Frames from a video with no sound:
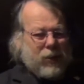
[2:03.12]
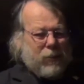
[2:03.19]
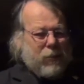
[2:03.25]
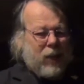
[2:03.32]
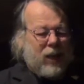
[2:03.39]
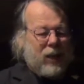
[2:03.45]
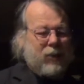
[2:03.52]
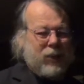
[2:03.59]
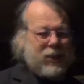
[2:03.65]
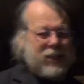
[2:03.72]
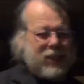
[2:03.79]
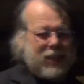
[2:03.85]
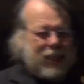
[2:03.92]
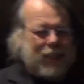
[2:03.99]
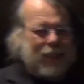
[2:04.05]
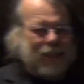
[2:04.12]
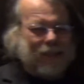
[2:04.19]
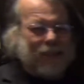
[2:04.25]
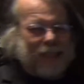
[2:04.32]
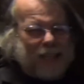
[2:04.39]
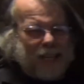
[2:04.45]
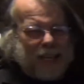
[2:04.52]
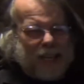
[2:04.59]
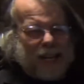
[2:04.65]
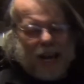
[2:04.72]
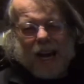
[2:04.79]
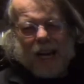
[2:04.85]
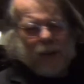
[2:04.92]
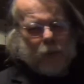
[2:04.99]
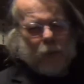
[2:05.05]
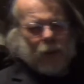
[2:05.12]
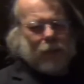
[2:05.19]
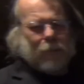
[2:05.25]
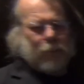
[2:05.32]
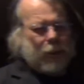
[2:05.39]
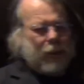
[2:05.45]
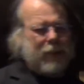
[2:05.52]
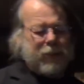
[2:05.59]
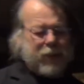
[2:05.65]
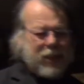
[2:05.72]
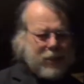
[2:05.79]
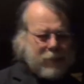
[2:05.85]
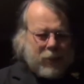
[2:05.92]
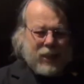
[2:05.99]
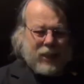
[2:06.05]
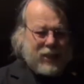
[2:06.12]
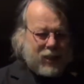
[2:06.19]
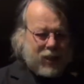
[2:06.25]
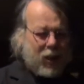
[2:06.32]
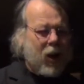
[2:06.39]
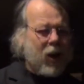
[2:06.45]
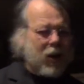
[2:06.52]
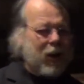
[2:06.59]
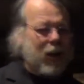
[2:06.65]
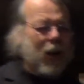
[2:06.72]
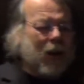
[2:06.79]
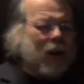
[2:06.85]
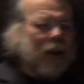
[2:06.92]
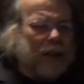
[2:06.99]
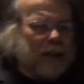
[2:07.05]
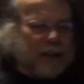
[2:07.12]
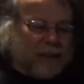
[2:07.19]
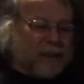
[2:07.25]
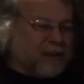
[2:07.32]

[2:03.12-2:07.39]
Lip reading: democracy? They had one briefly, but it's long gone.